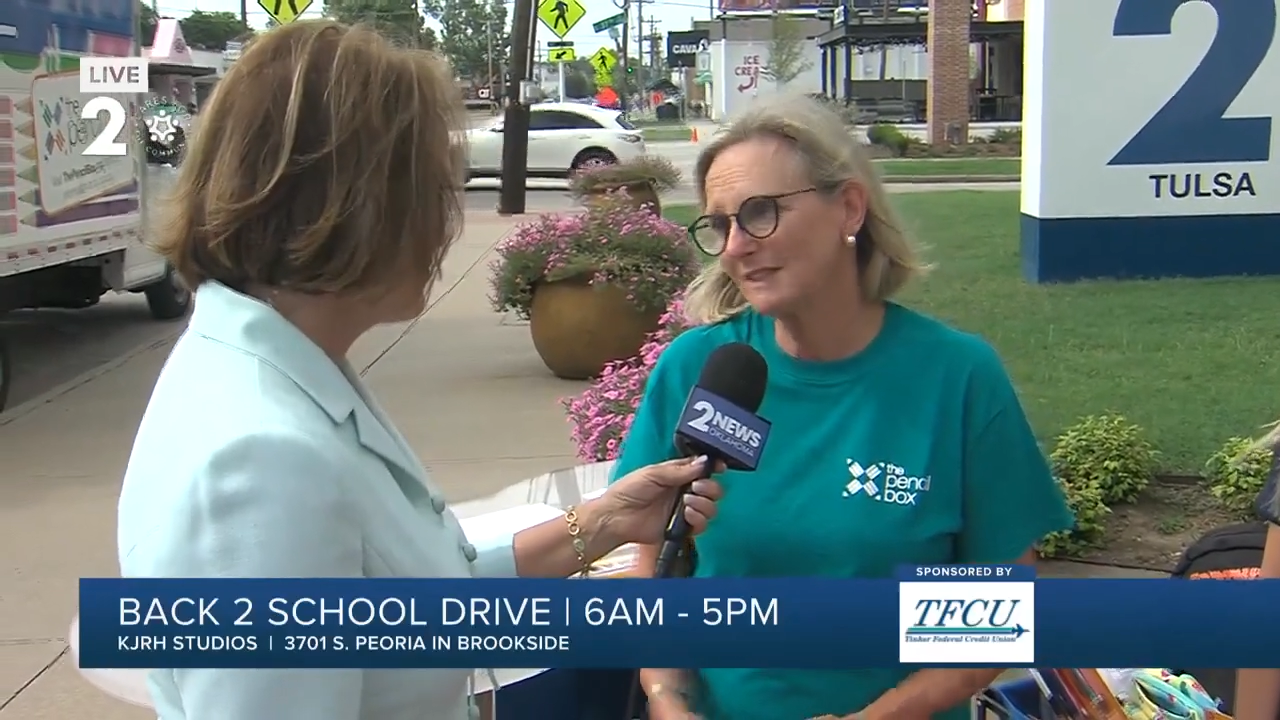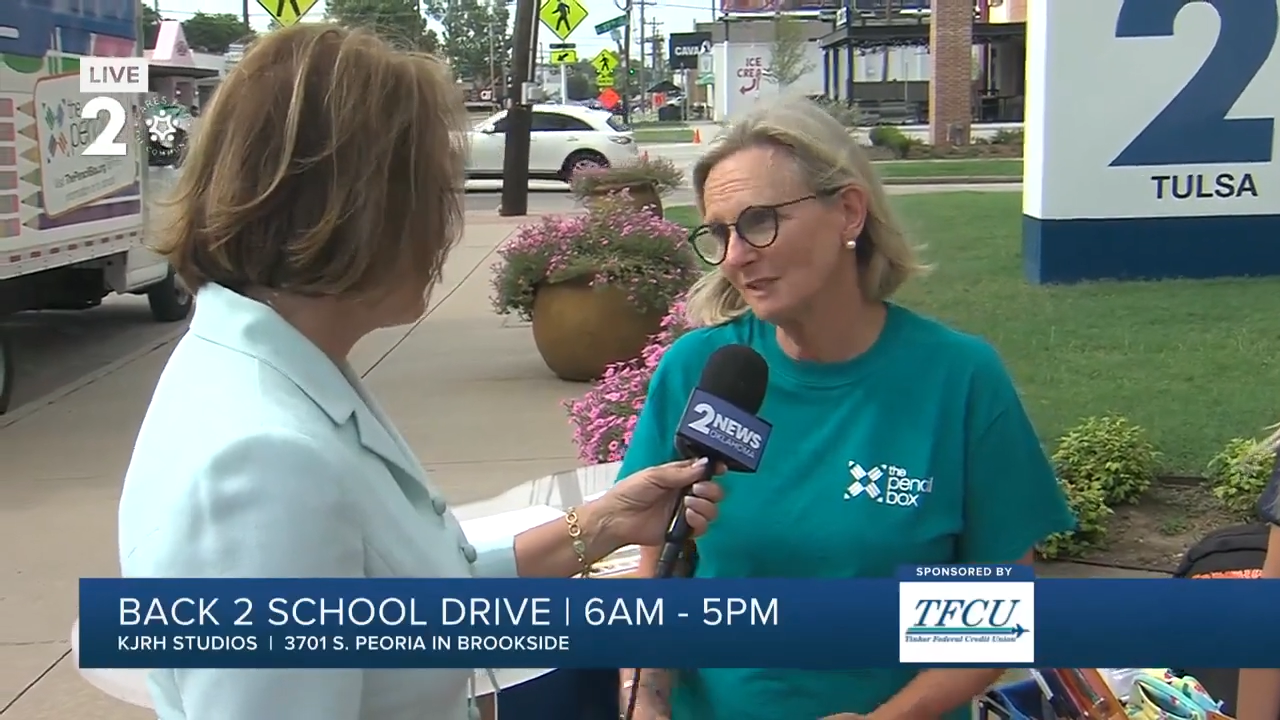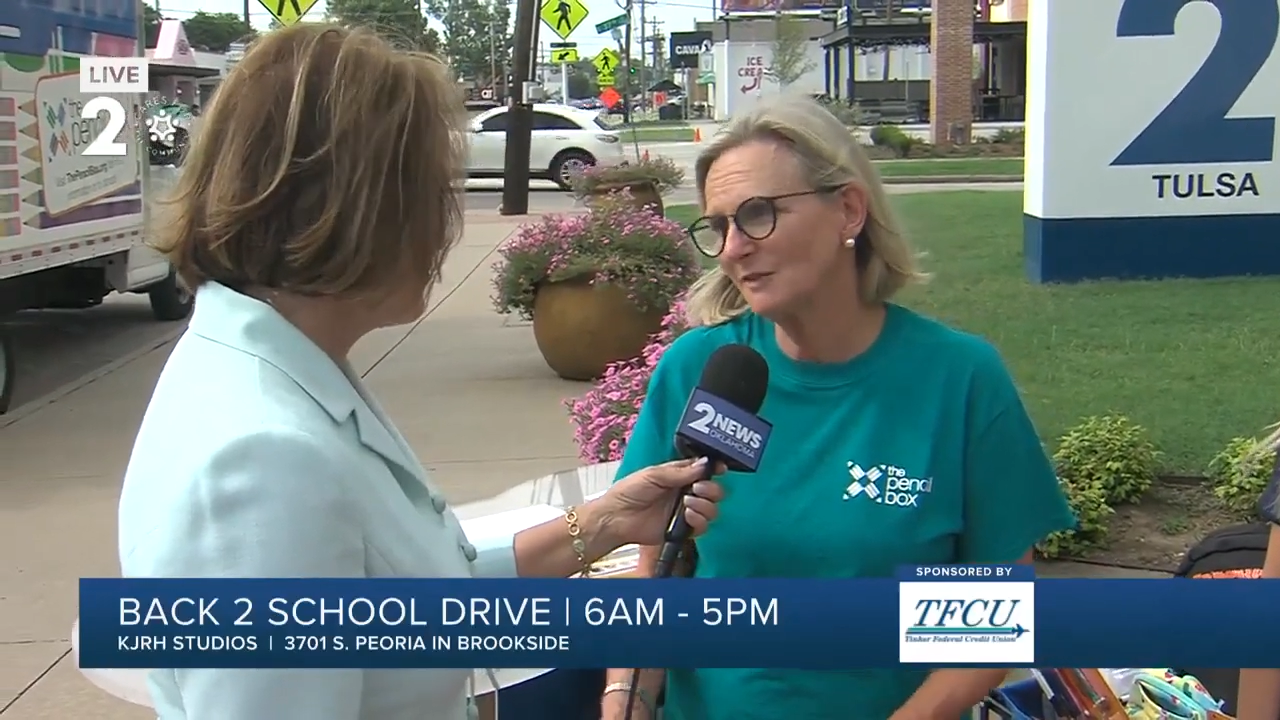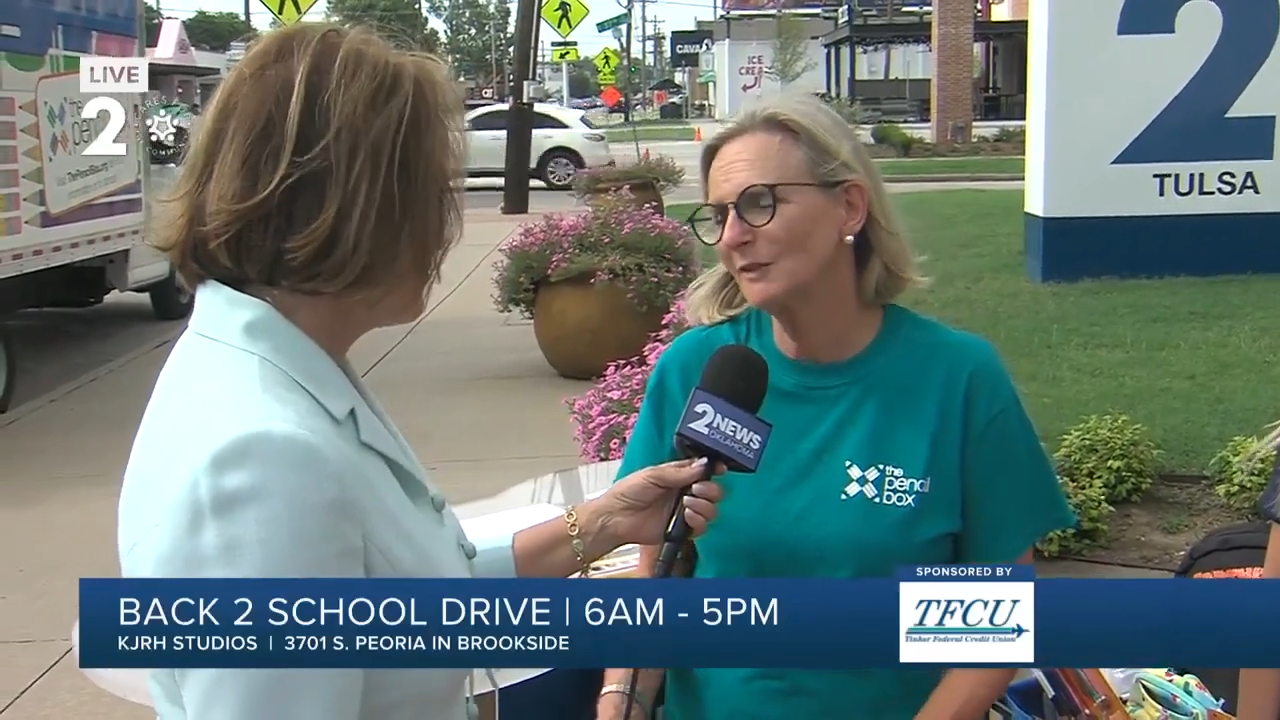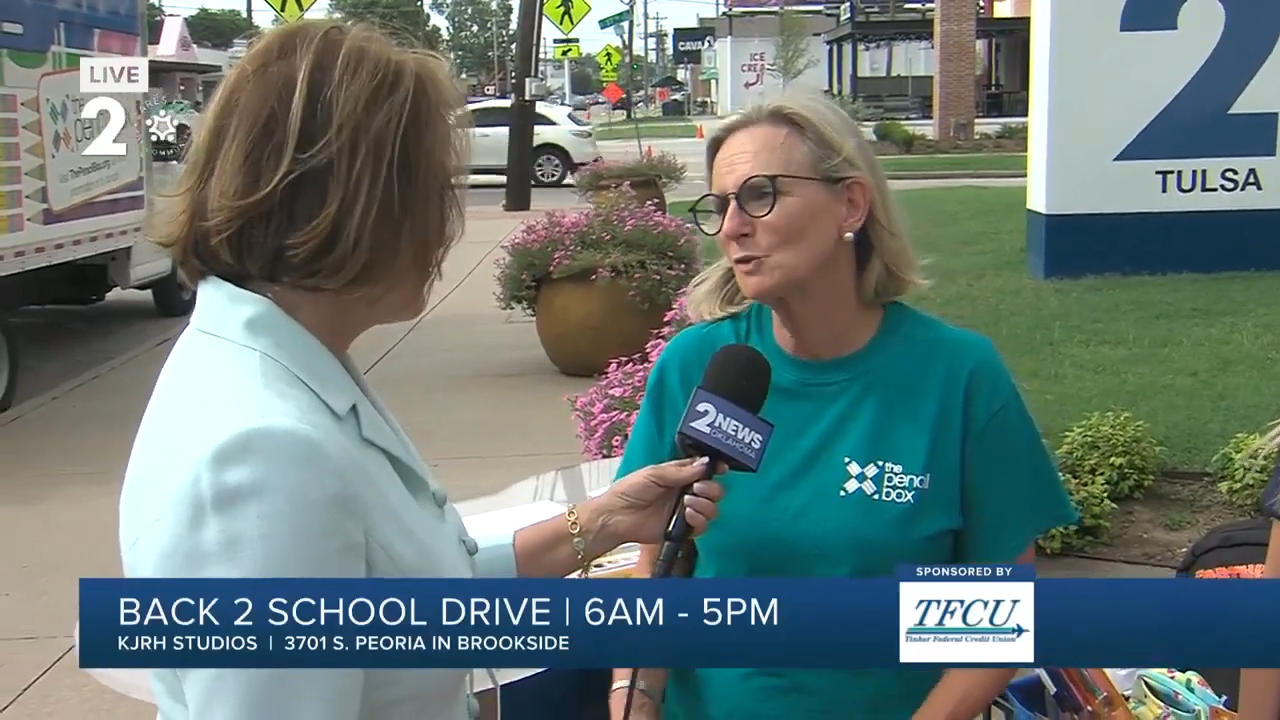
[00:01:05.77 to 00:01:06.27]

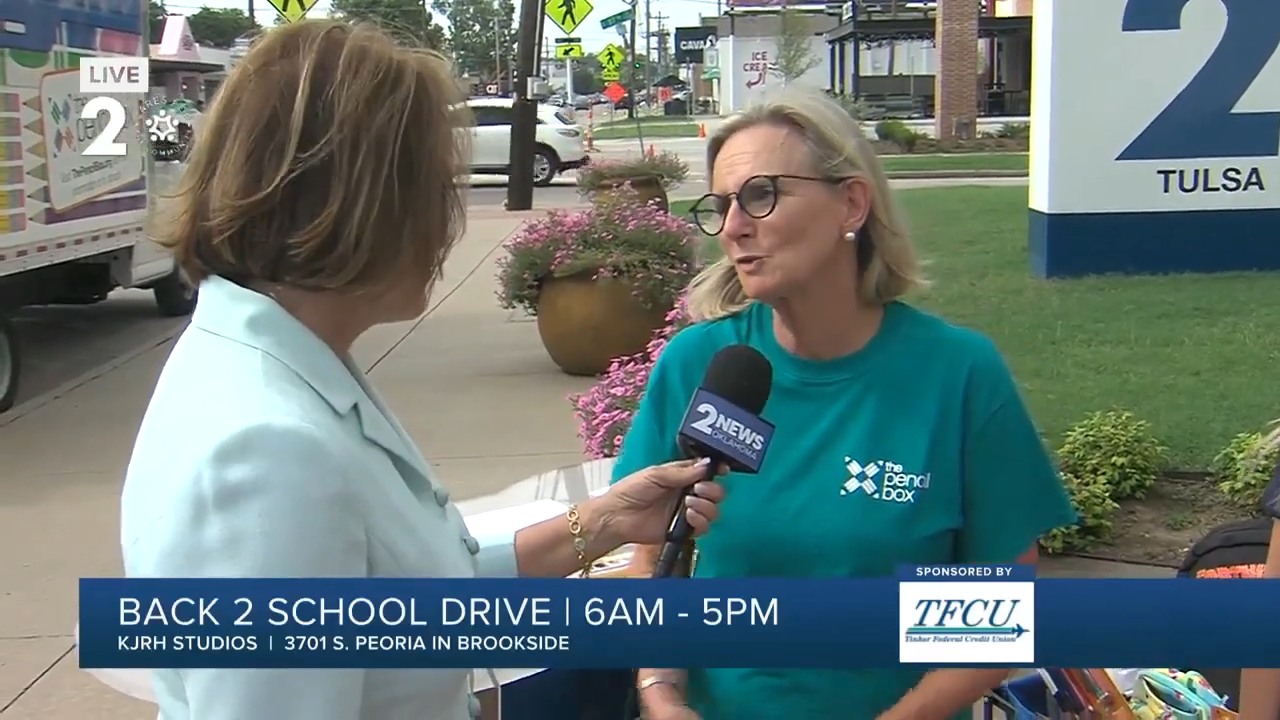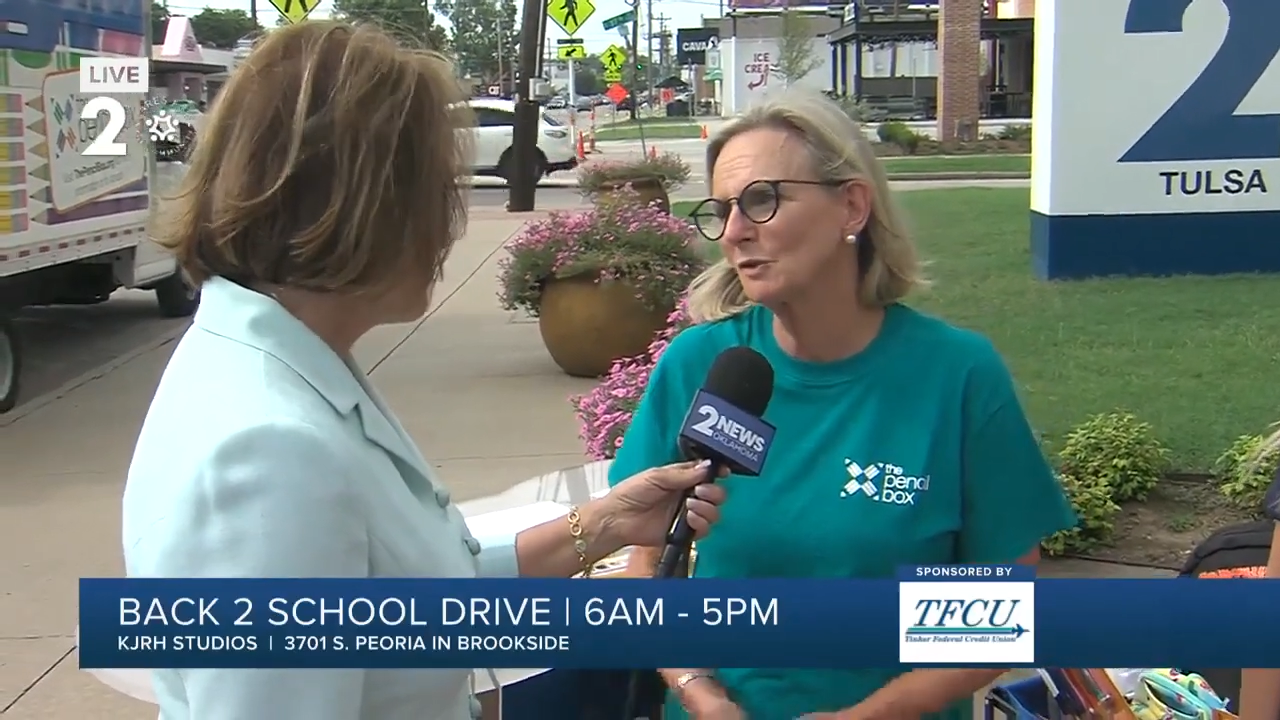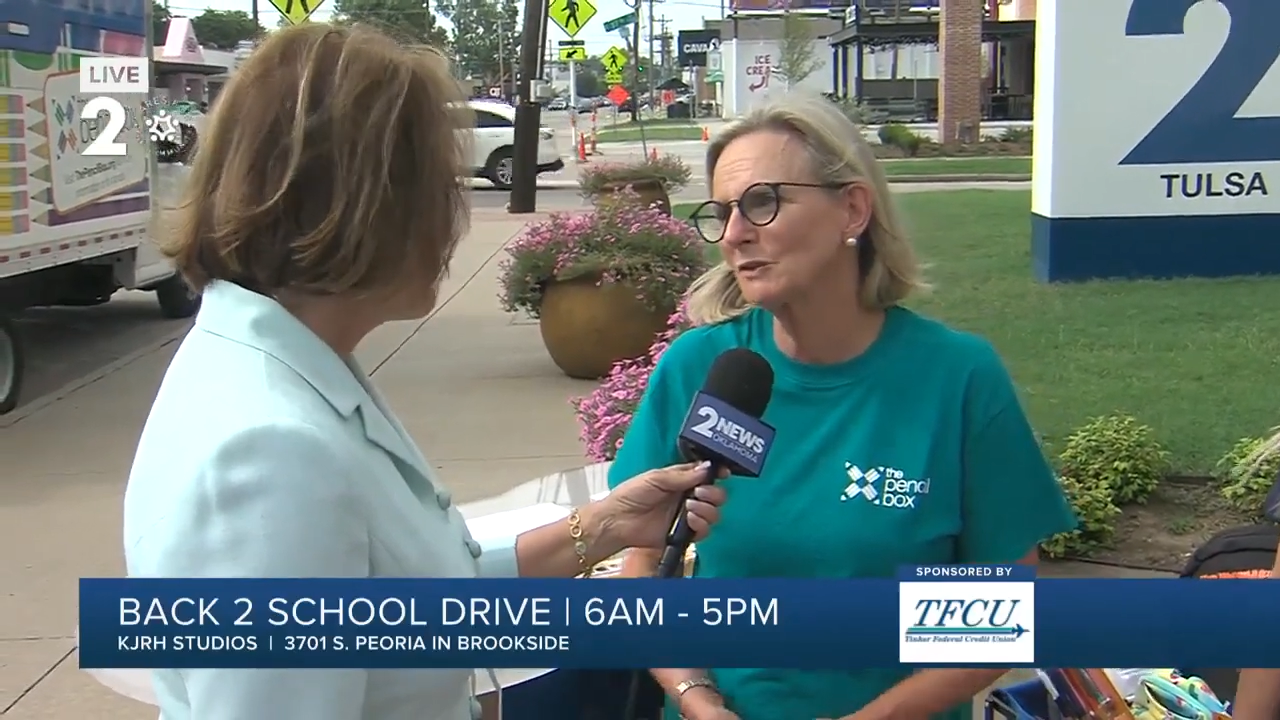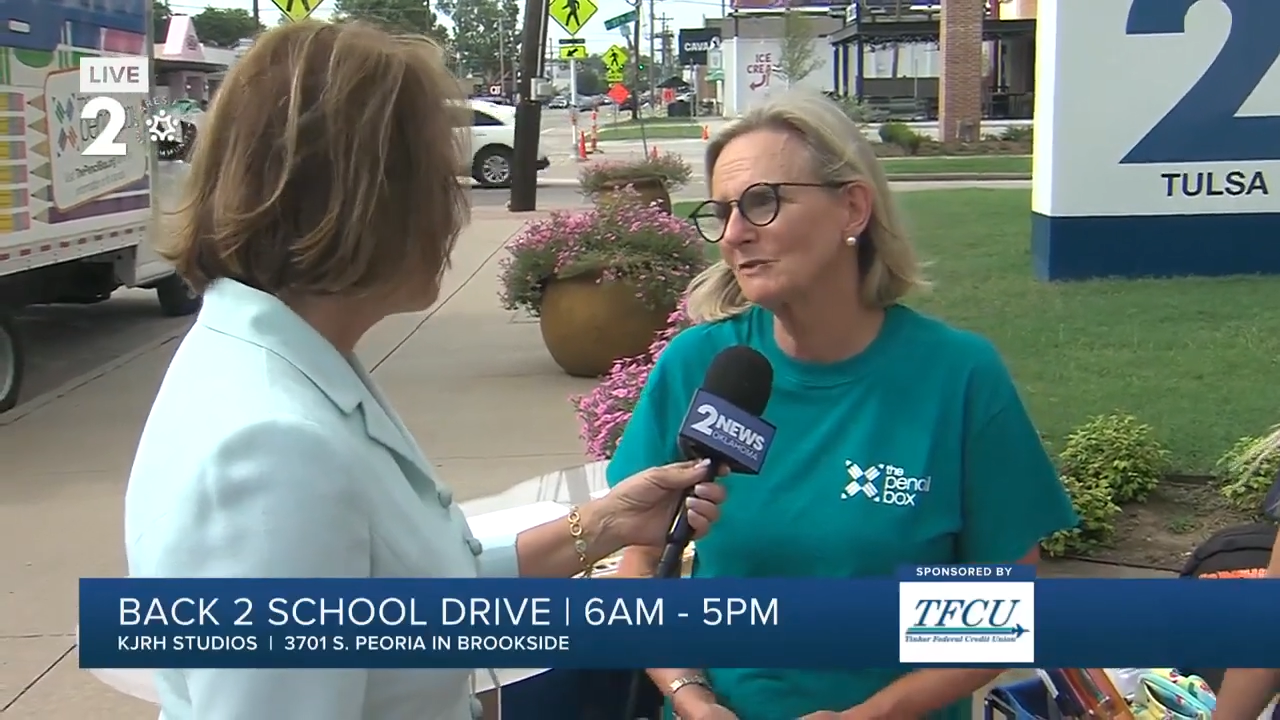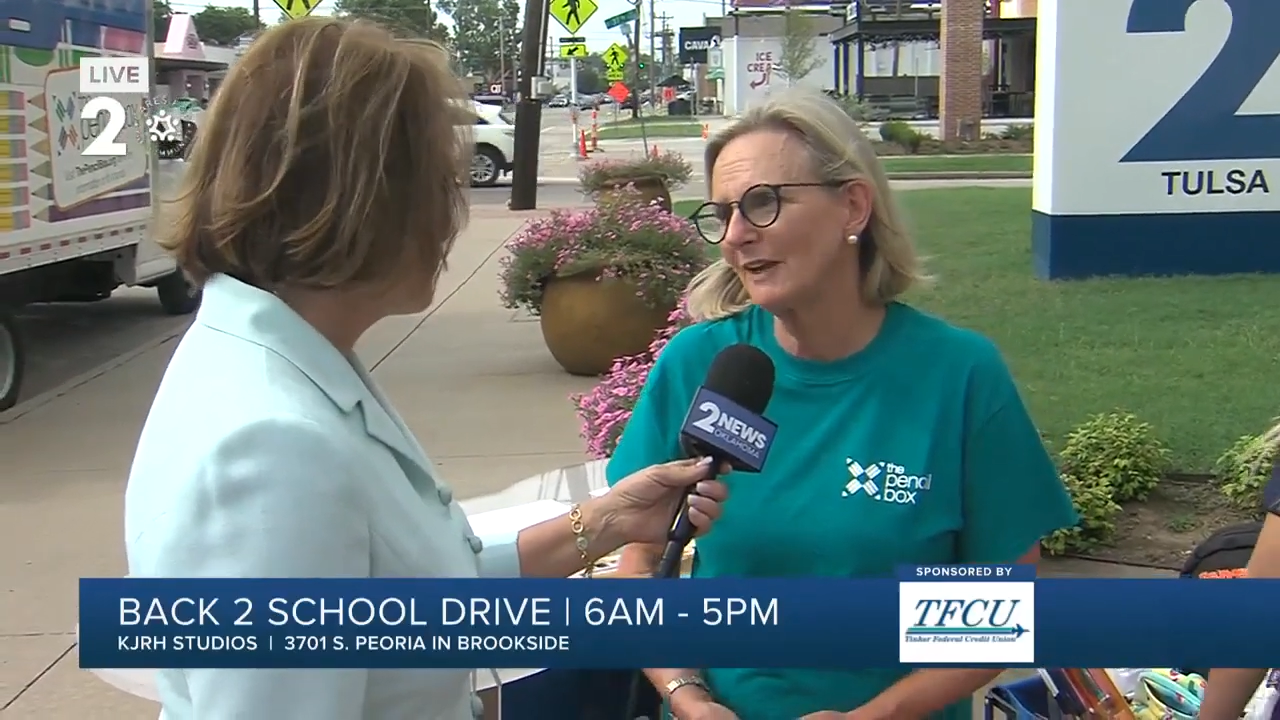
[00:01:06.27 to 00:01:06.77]
individuals,